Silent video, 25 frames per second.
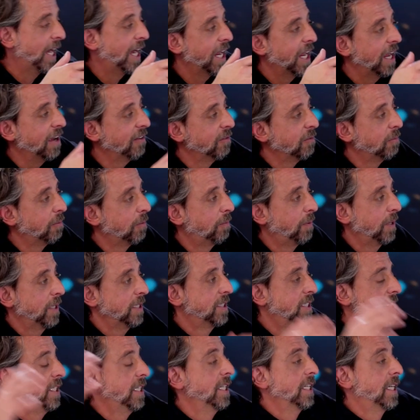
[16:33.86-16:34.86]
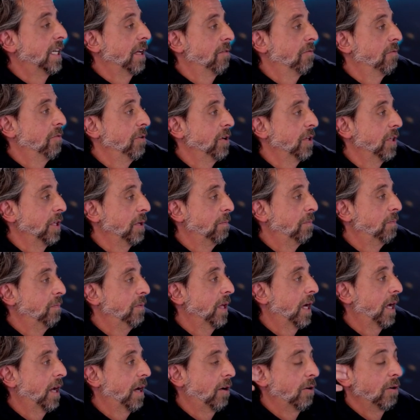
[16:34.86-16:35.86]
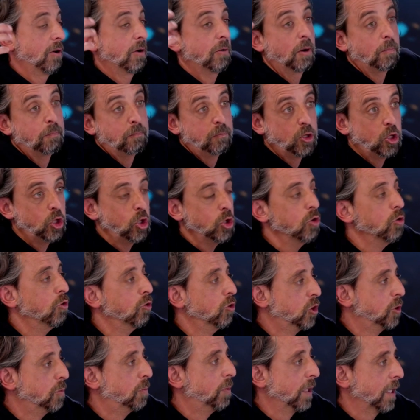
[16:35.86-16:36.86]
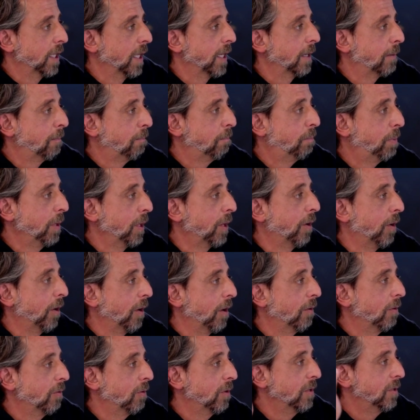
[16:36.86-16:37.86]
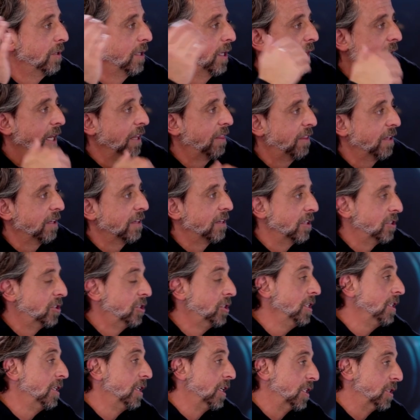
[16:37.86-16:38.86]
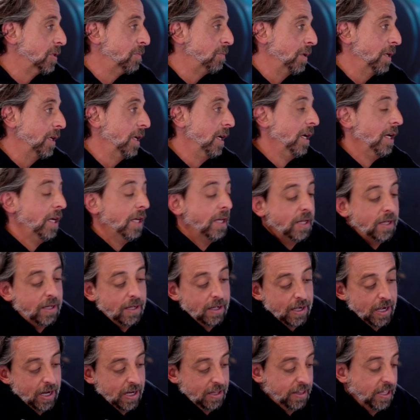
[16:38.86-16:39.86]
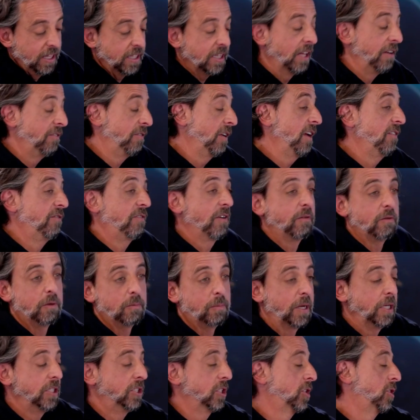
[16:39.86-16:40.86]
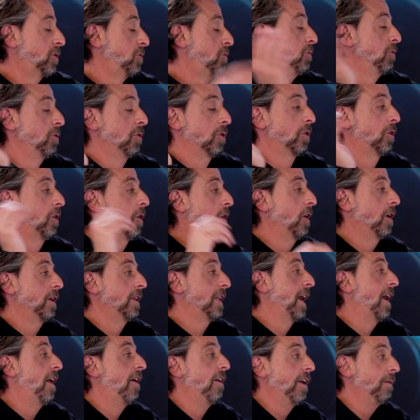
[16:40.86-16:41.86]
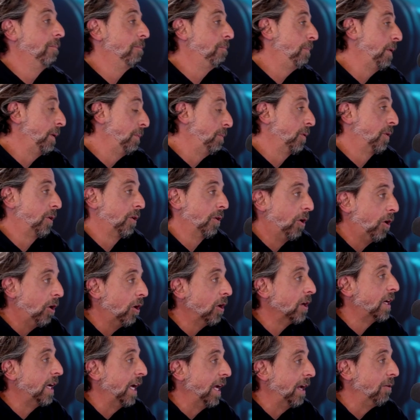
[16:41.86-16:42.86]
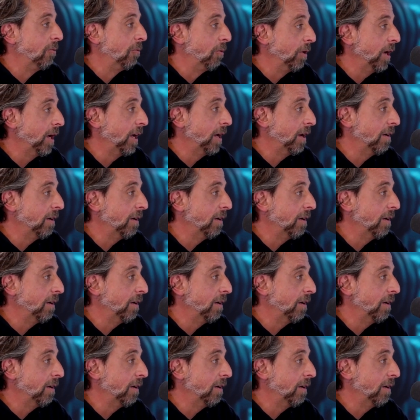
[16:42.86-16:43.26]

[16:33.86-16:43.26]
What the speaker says: have the propensity to get really, I don't know, huge, but like bigger than I think that she does. But I think that if everybody just threw their guard down, people could all gain weight,